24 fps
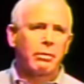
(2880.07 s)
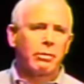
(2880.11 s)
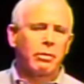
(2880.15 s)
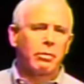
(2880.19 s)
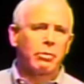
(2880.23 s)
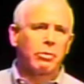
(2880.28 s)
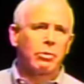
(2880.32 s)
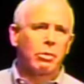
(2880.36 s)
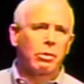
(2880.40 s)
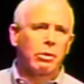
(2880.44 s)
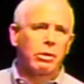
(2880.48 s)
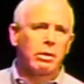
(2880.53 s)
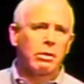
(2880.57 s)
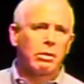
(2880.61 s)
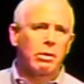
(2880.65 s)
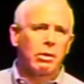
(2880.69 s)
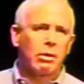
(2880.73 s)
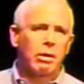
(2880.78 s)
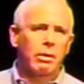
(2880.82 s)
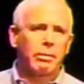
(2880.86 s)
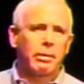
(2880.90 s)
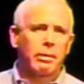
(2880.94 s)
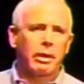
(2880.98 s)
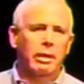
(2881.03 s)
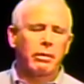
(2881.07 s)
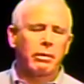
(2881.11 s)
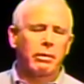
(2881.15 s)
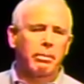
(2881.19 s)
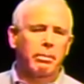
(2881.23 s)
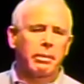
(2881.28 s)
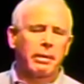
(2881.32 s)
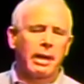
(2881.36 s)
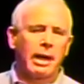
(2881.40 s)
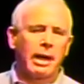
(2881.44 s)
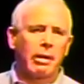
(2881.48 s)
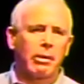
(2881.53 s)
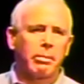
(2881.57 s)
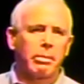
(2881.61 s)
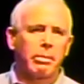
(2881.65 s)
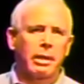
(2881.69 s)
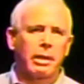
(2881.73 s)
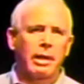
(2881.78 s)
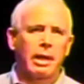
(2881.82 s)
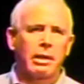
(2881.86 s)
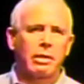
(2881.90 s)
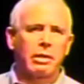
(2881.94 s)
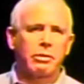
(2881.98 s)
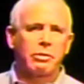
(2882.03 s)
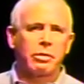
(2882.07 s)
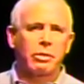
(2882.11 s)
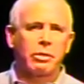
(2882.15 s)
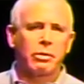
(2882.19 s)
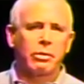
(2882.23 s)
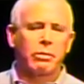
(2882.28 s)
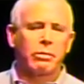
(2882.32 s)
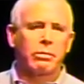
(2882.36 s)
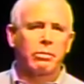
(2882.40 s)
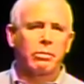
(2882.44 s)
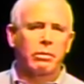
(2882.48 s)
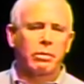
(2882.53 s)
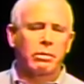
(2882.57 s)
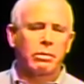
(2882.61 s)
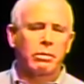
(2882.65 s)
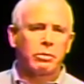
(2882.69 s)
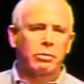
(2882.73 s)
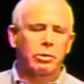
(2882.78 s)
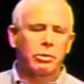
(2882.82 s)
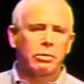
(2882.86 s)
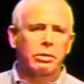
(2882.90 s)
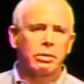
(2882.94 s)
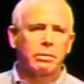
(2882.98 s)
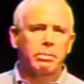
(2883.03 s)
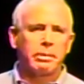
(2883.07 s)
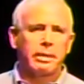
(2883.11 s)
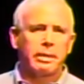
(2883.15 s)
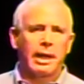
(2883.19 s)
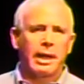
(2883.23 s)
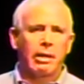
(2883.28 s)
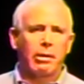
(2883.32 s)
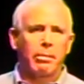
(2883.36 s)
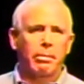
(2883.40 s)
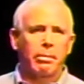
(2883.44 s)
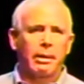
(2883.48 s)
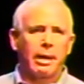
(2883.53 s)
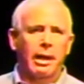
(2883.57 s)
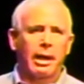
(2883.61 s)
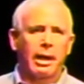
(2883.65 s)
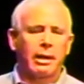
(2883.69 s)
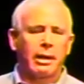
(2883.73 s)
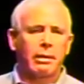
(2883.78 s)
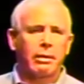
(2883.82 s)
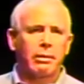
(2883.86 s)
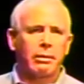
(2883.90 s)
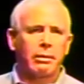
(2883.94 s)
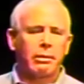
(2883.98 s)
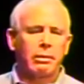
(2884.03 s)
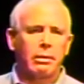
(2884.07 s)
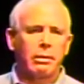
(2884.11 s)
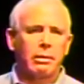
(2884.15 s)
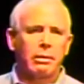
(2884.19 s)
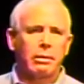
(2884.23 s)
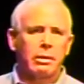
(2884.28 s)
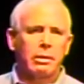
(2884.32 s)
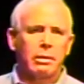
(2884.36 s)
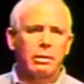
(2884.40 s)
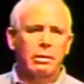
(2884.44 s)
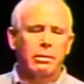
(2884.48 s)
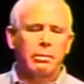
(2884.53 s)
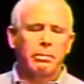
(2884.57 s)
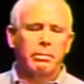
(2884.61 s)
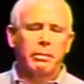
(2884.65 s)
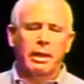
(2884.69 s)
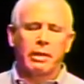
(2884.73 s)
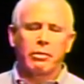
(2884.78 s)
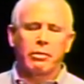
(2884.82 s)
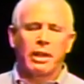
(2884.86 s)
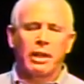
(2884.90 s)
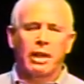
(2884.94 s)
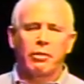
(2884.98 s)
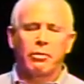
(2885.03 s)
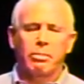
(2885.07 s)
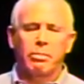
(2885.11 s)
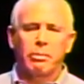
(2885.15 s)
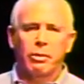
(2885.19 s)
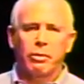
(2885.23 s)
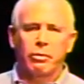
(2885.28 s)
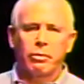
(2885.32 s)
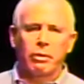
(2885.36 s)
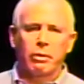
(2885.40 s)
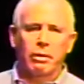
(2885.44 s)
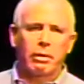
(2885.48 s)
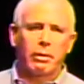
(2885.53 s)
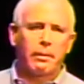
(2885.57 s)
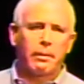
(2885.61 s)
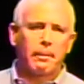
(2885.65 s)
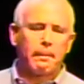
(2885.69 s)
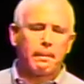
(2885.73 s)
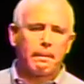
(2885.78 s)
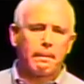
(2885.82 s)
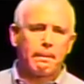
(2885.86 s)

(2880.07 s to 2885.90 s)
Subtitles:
Discordant harmony, the piano being out of tune. Tune the piano back, makes nice music.